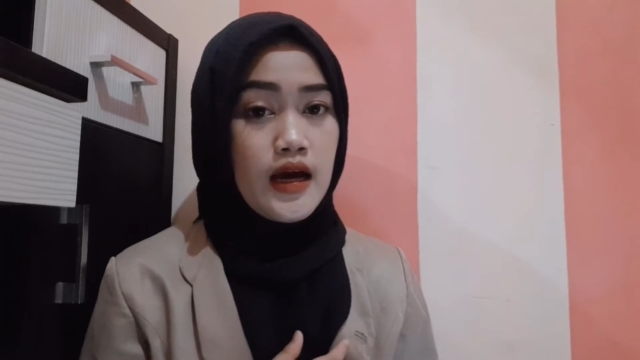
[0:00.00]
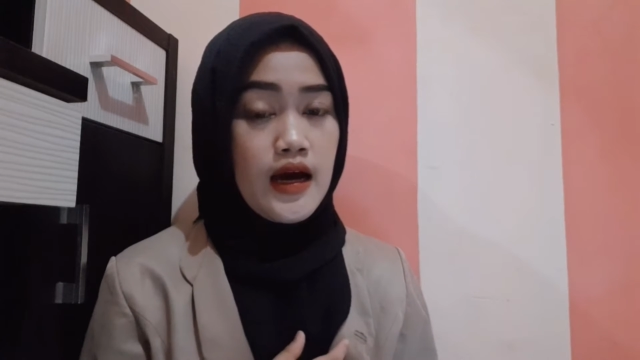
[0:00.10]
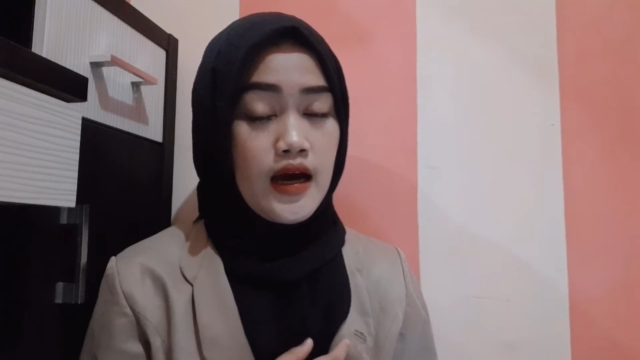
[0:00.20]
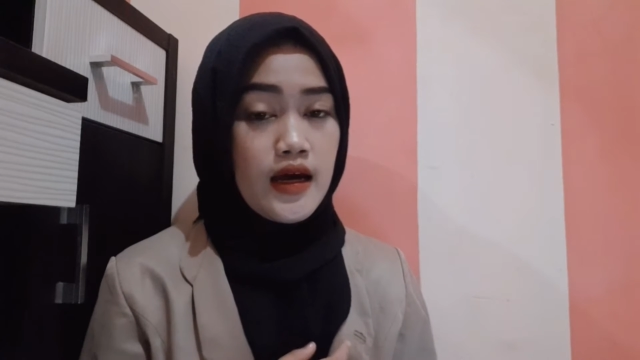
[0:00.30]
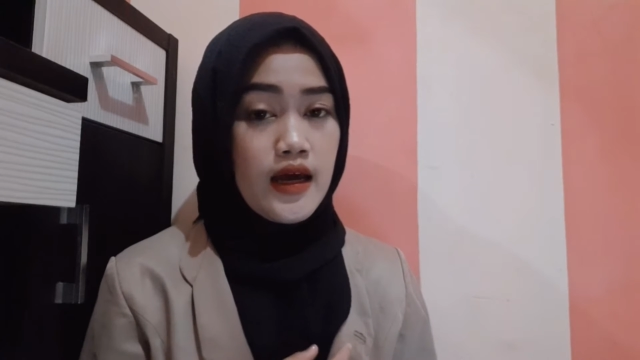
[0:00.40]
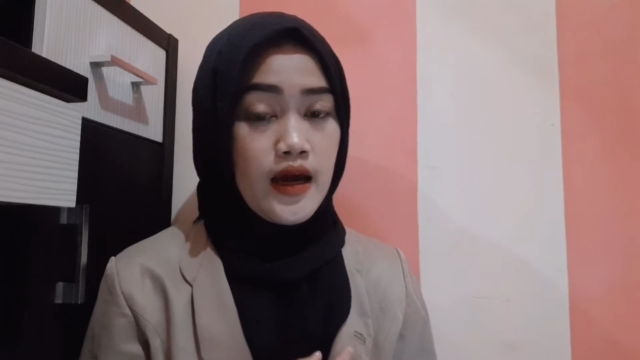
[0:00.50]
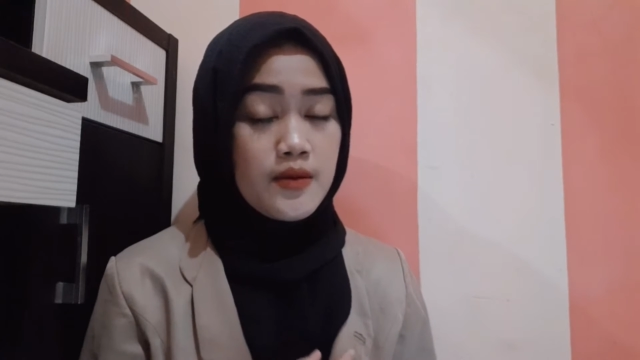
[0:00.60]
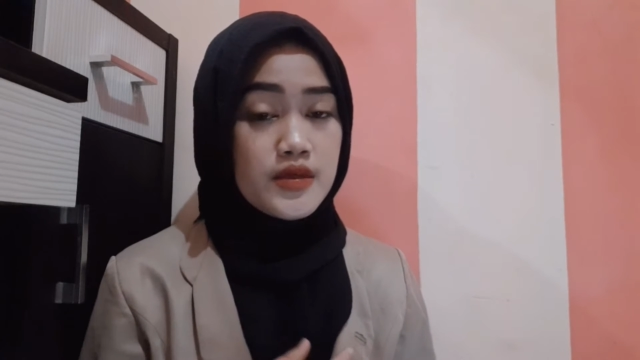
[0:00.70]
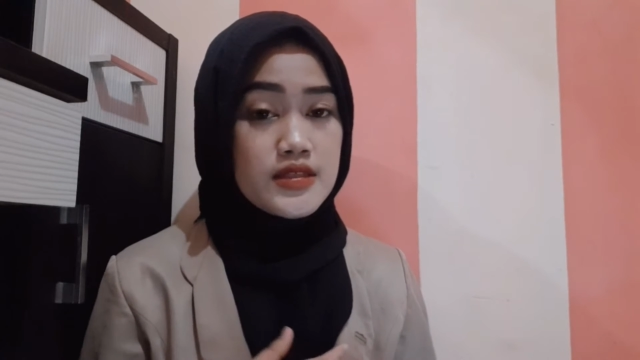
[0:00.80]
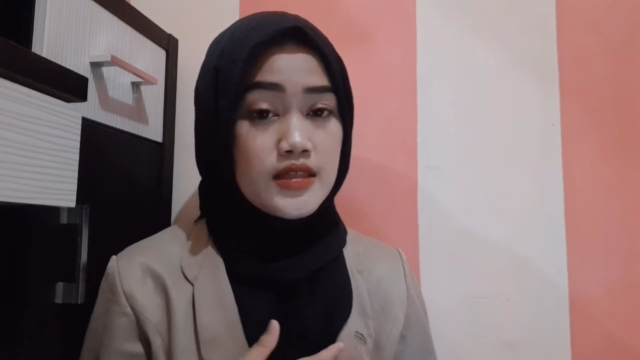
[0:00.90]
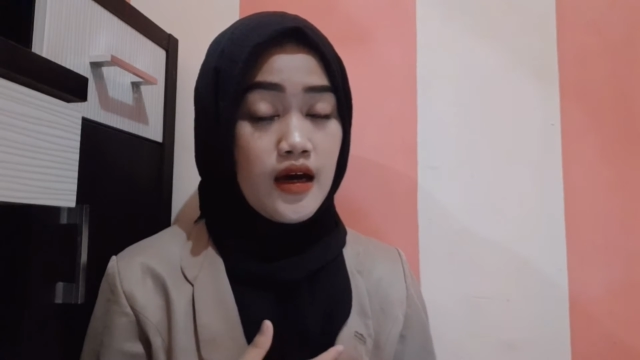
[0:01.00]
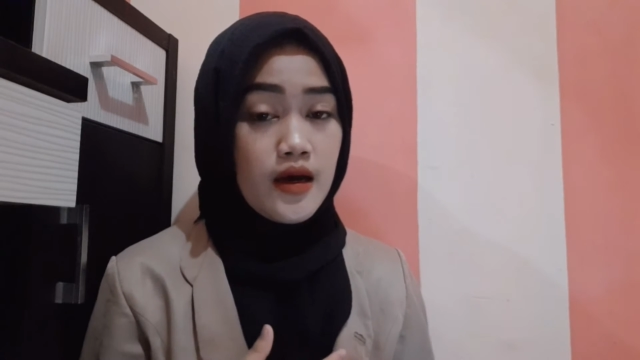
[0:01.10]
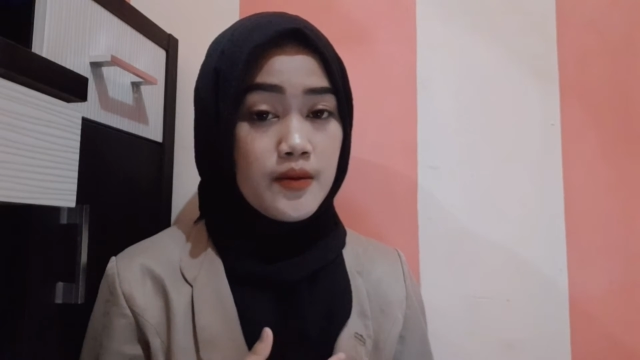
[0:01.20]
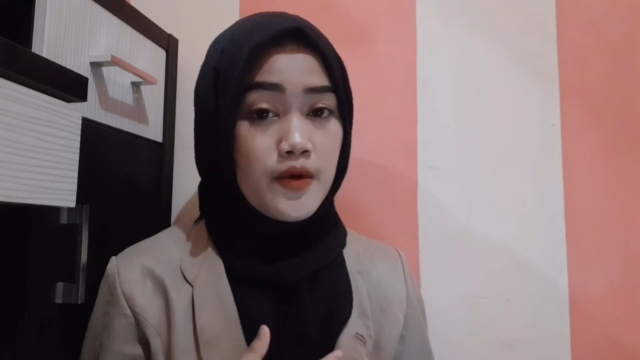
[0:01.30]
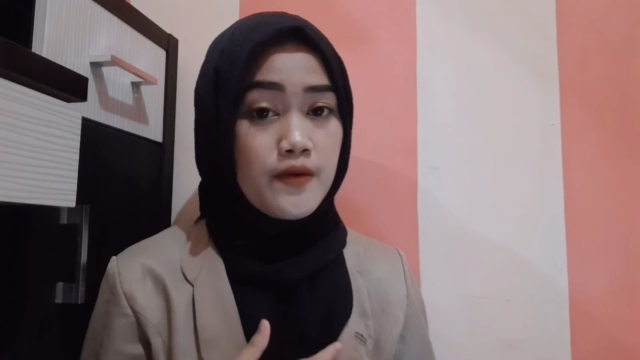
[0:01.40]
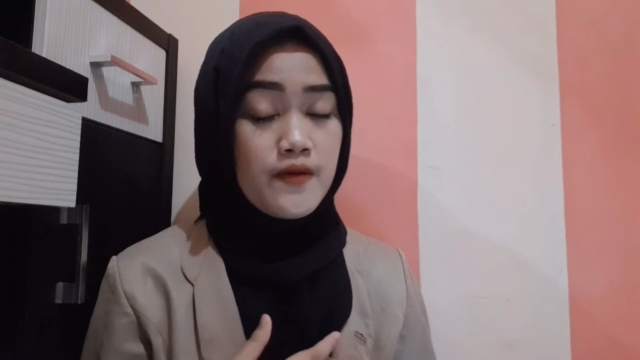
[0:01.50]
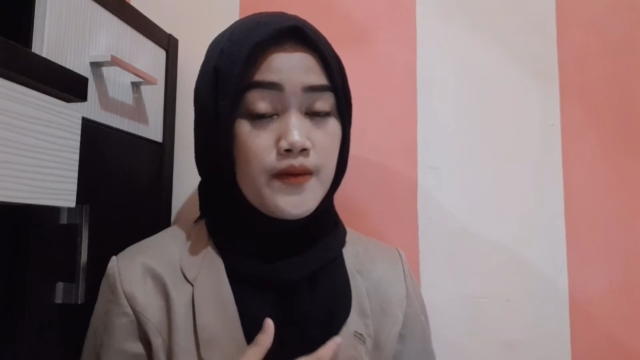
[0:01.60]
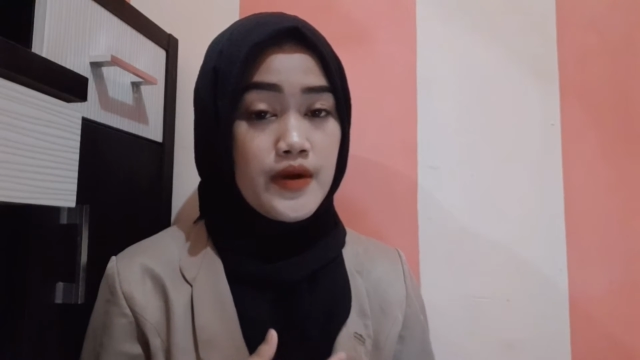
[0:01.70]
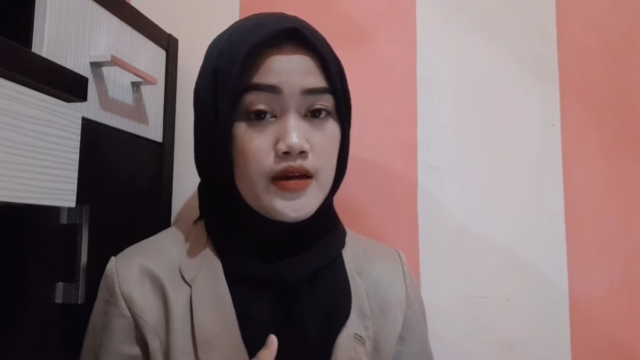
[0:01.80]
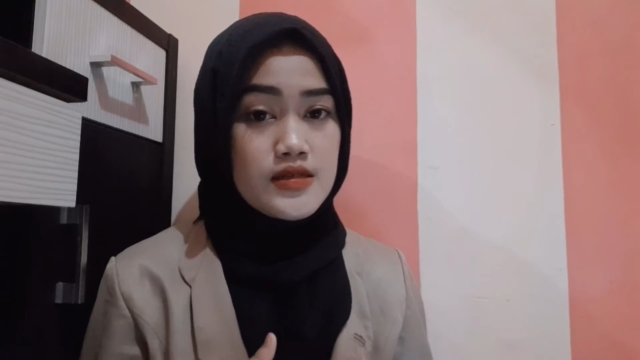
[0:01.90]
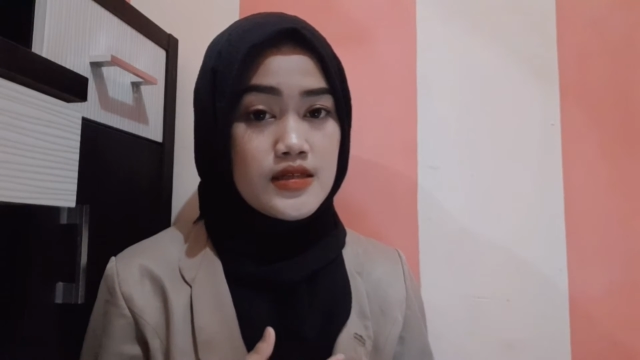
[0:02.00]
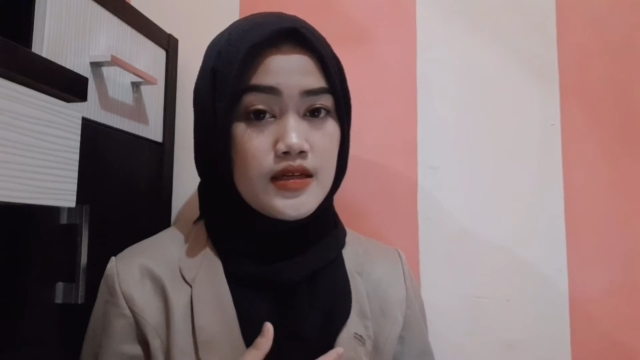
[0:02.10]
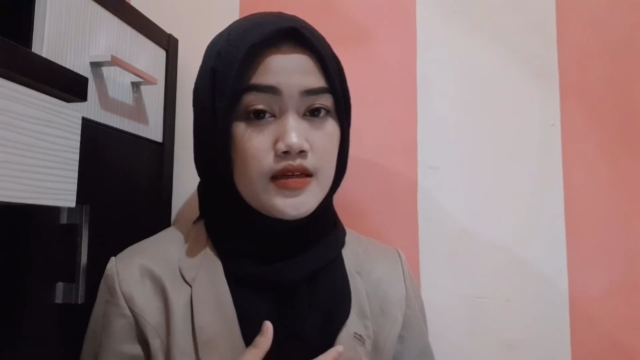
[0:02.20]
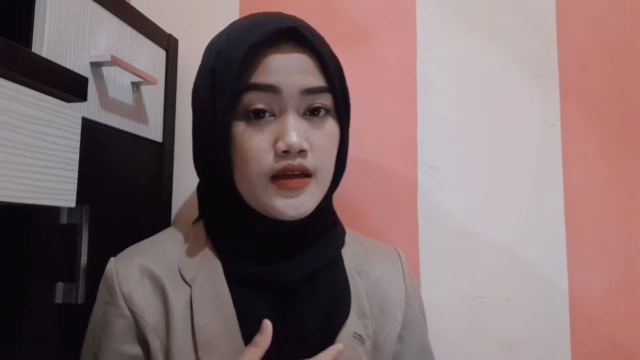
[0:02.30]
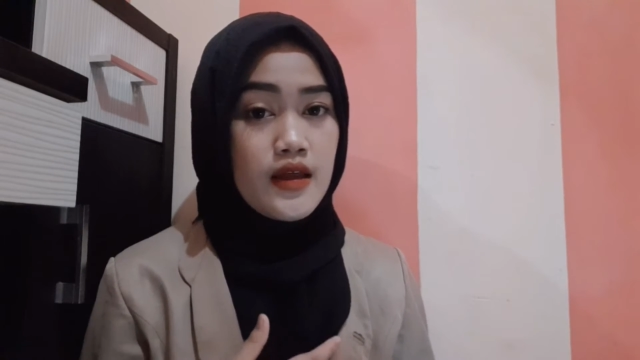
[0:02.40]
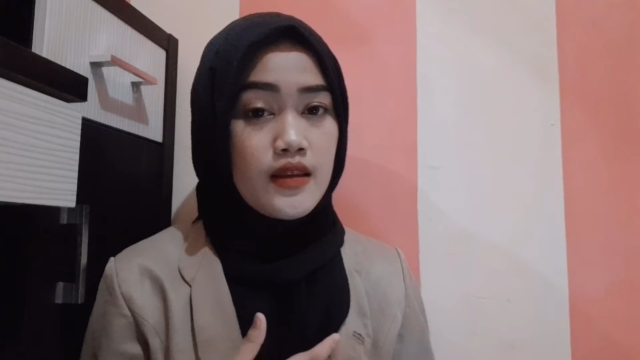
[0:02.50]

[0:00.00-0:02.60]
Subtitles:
I am a type of person